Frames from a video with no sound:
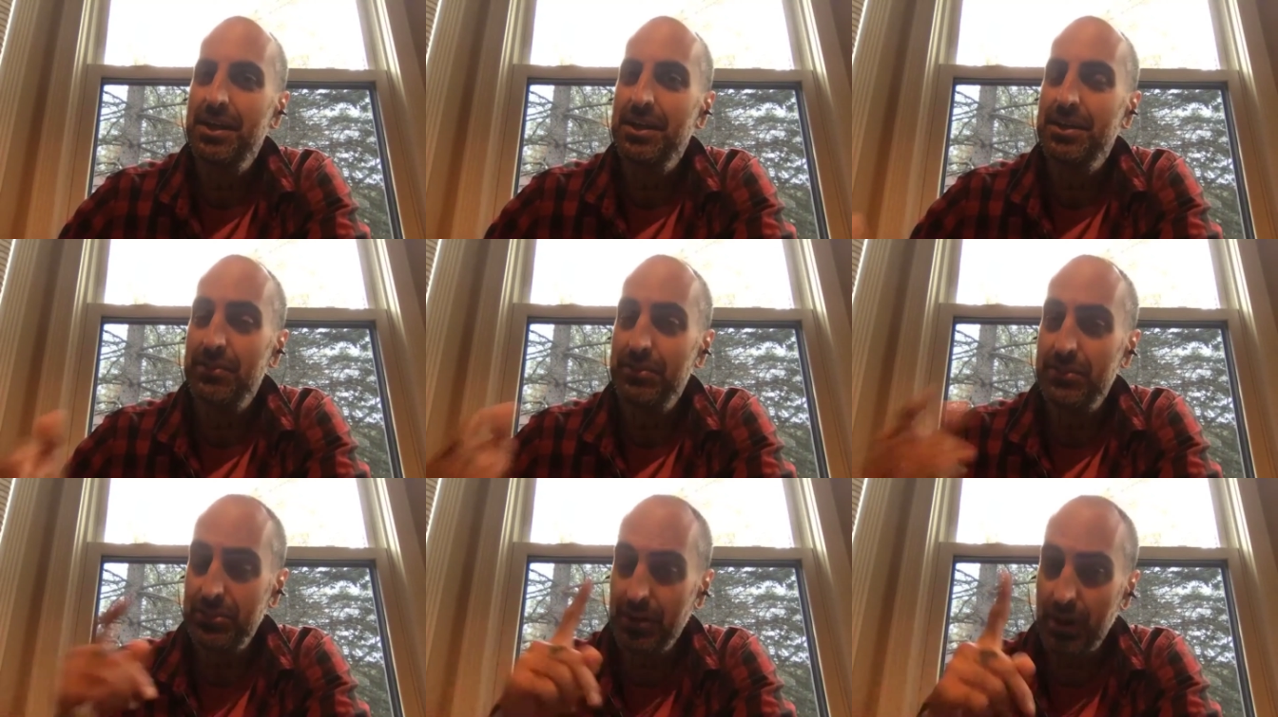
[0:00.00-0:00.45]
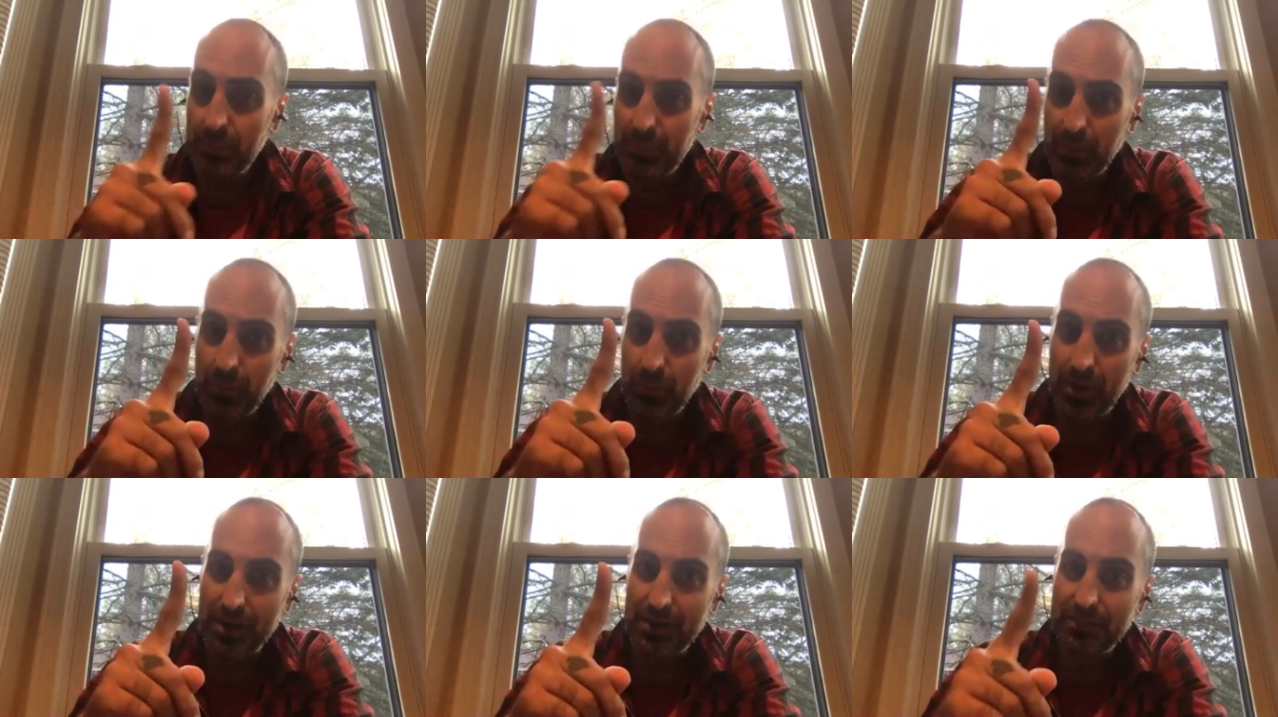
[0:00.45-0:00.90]
Number
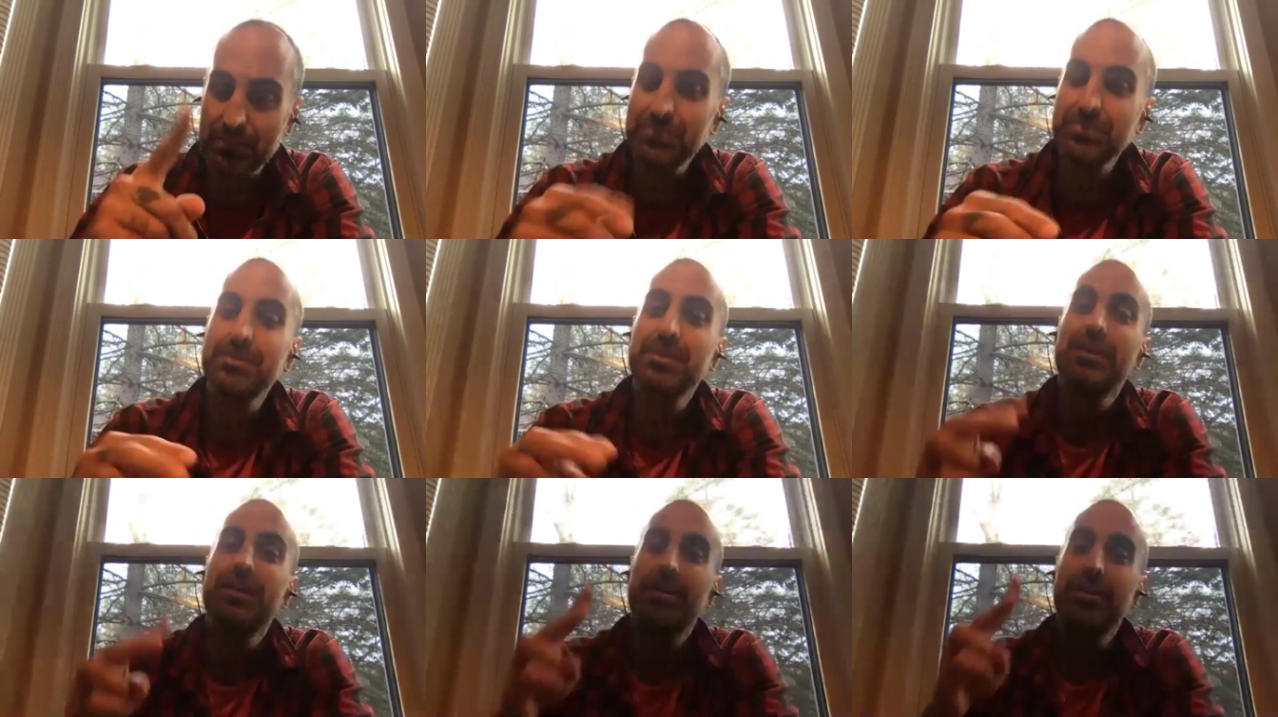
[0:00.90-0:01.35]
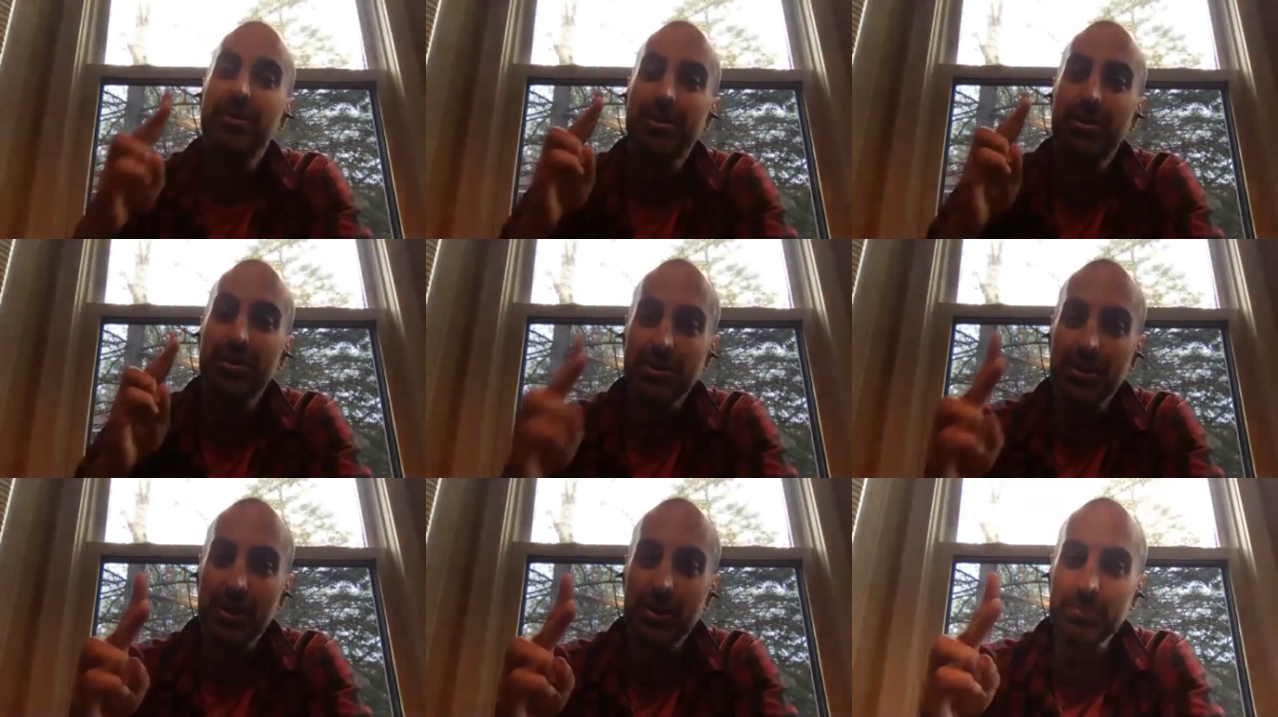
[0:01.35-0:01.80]
one.
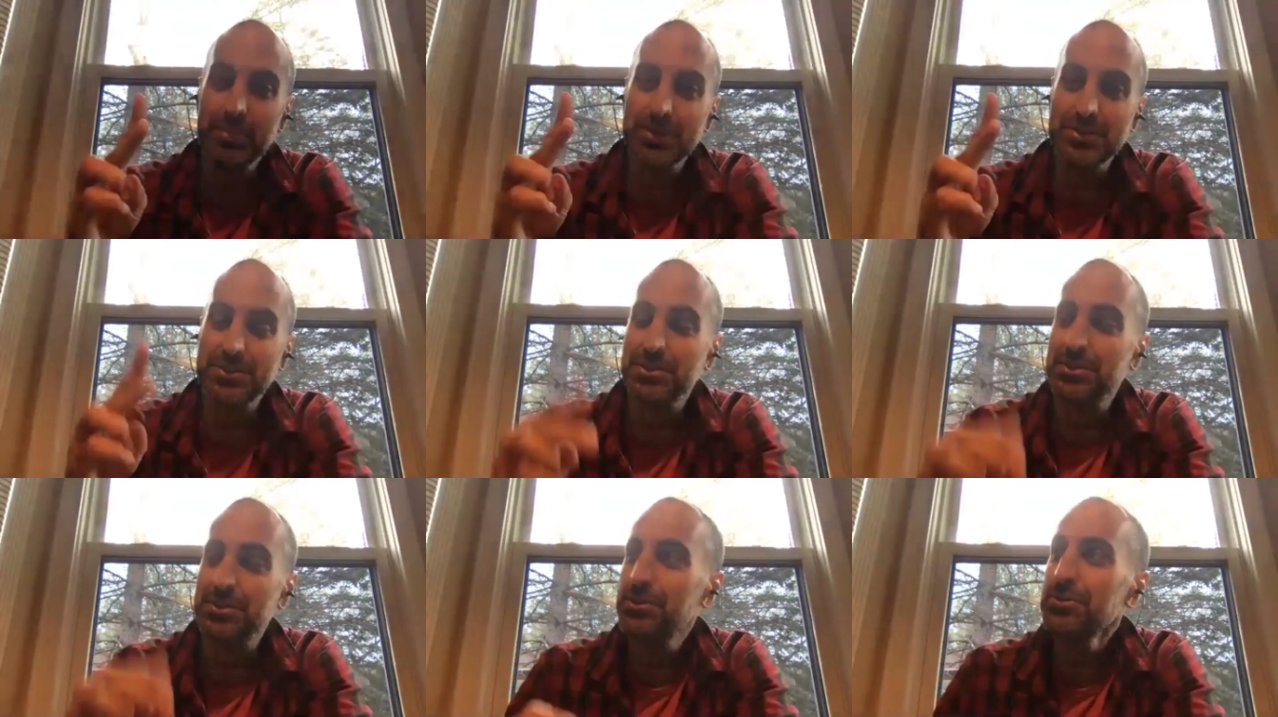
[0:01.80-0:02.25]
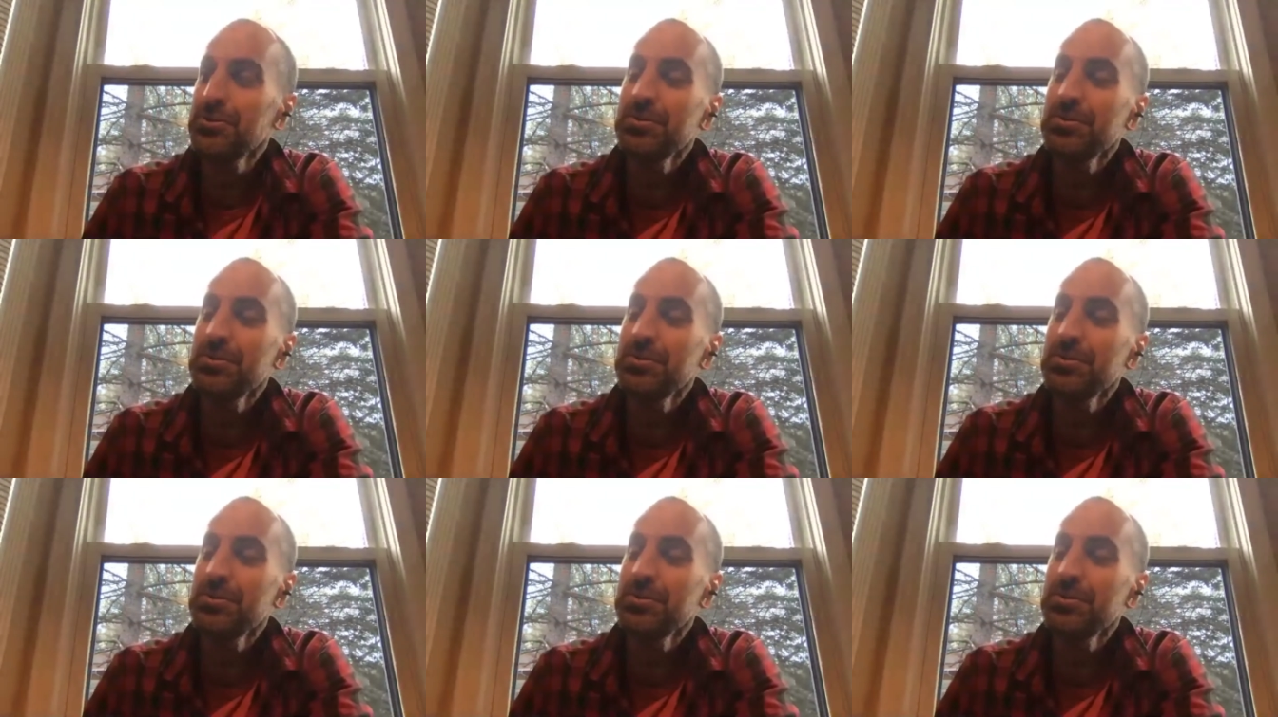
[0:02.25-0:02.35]
Number two,